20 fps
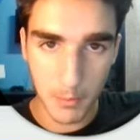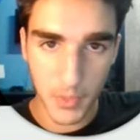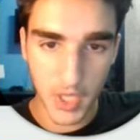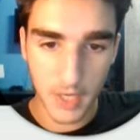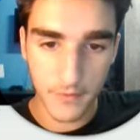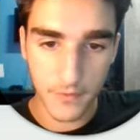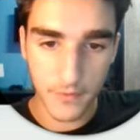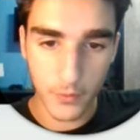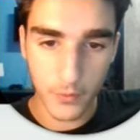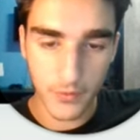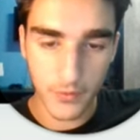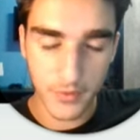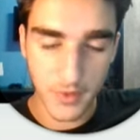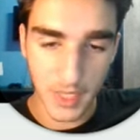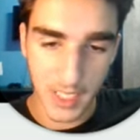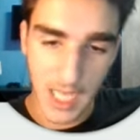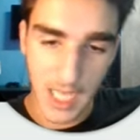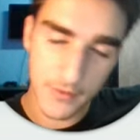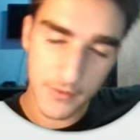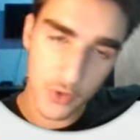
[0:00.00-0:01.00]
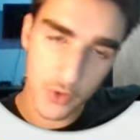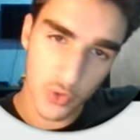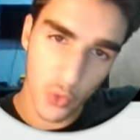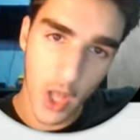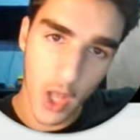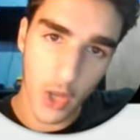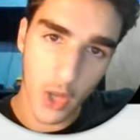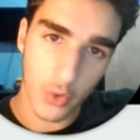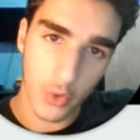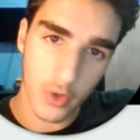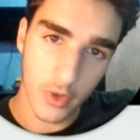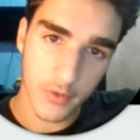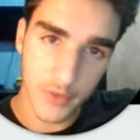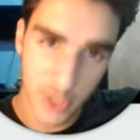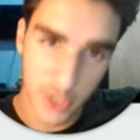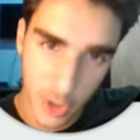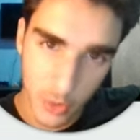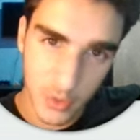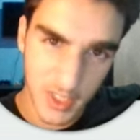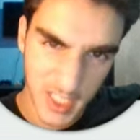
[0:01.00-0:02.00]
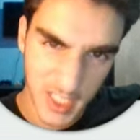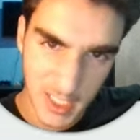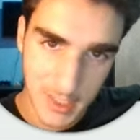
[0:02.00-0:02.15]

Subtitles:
But then if like after a while, if you don't